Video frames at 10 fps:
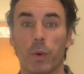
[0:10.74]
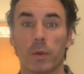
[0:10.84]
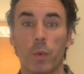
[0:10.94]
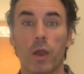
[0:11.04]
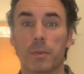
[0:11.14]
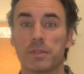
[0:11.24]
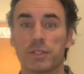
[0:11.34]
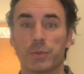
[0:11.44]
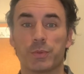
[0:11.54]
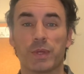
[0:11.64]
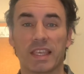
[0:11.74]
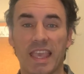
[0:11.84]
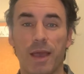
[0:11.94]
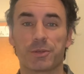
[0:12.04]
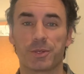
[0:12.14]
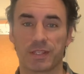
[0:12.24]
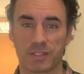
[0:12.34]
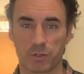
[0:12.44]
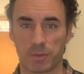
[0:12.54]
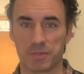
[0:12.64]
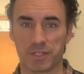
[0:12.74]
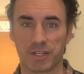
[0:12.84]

Welcome to Encountering Scripture,